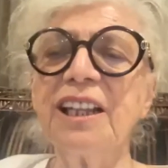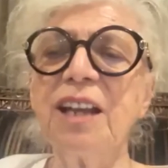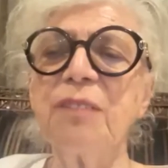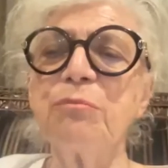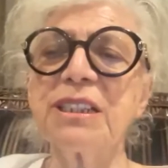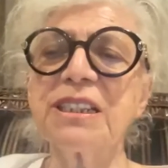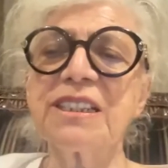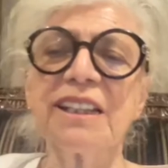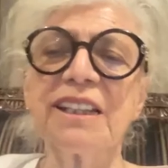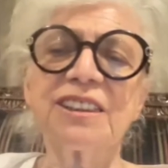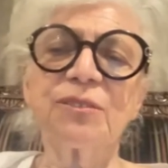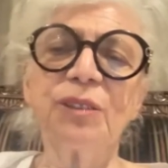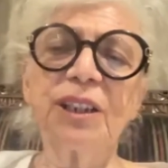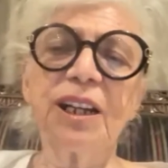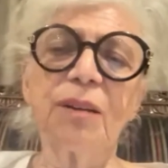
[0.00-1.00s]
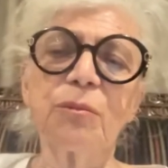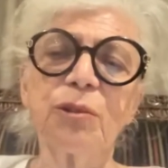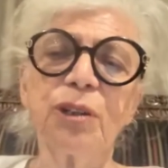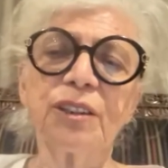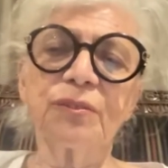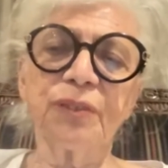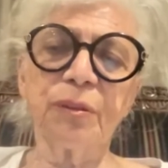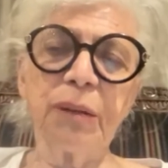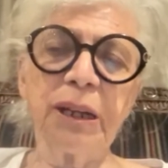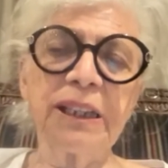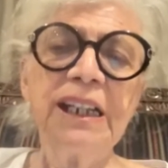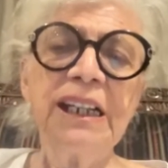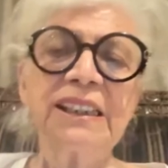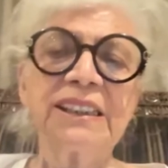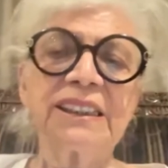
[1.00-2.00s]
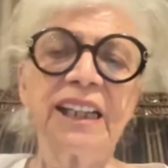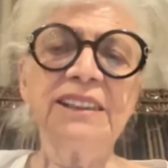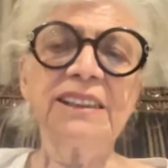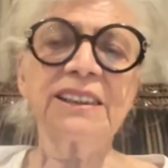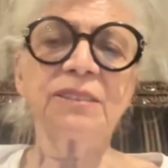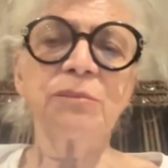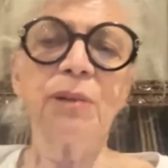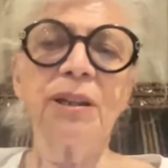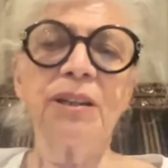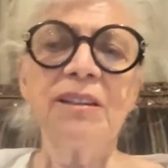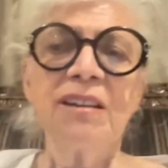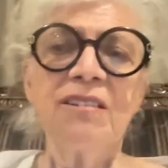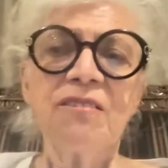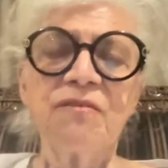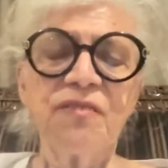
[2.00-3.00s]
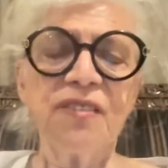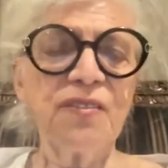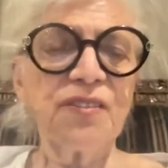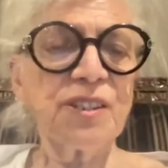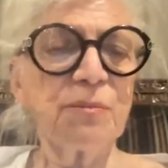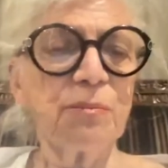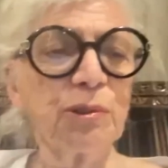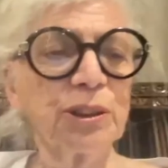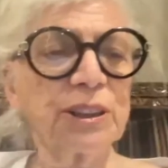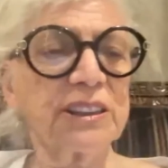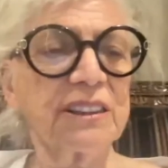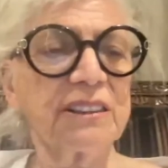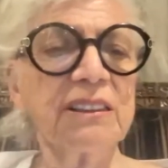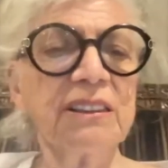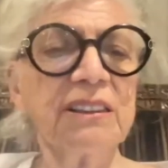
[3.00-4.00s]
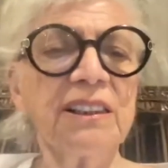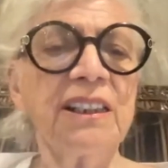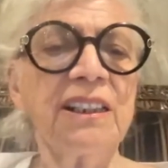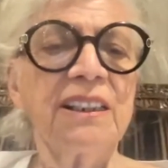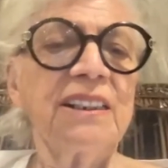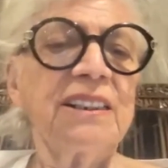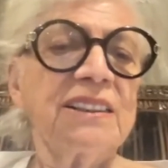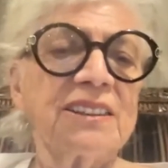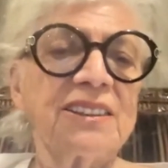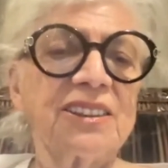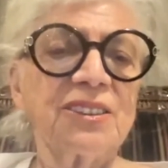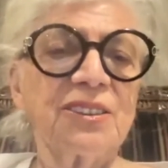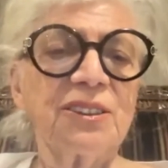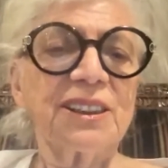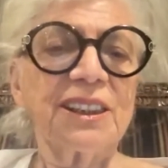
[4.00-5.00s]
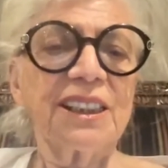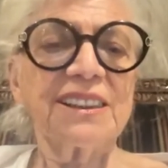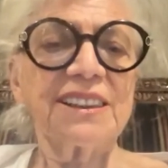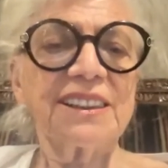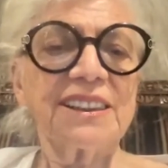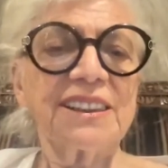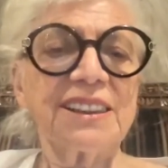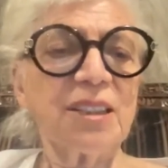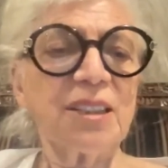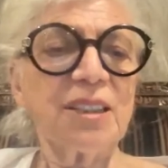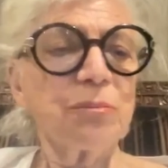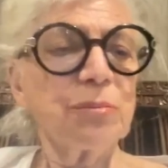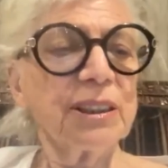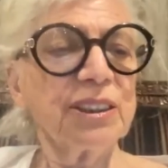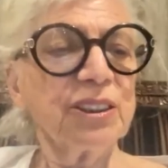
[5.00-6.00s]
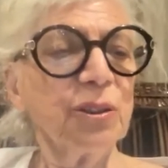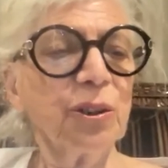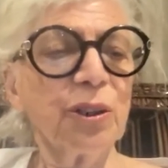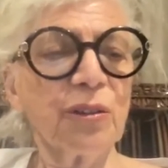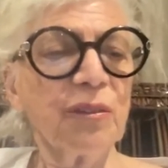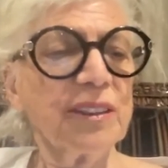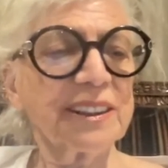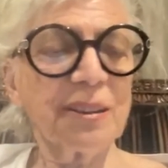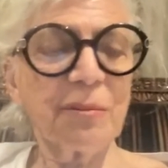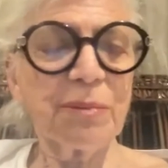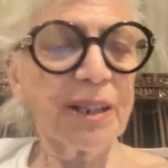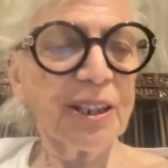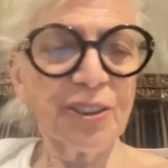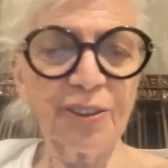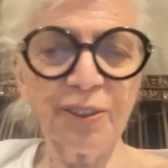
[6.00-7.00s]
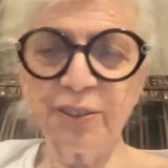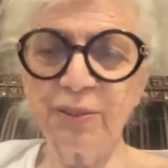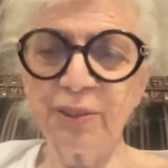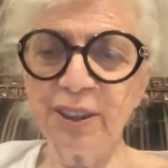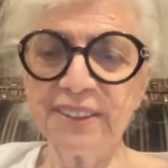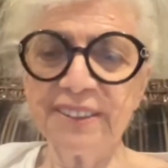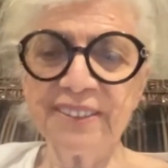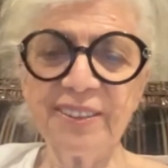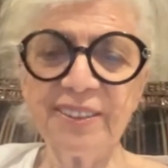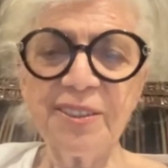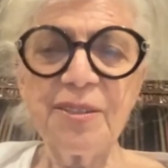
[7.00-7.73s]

I miss next week. I'm going for my test, my okay. fifth booster. So that's it. But you're always a pleasure, Bora. Thank